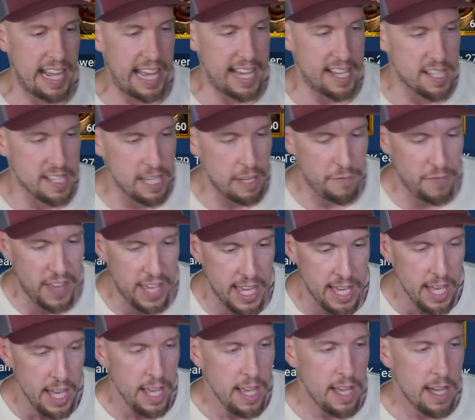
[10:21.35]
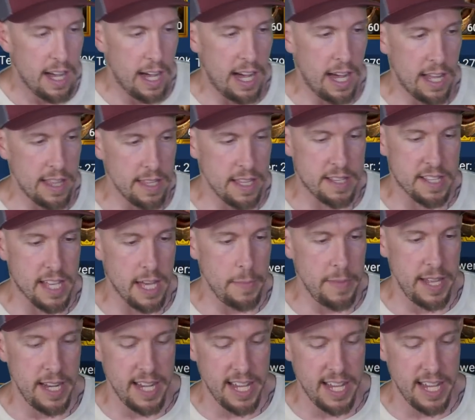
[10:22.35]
a Siphi. Uh, let's come in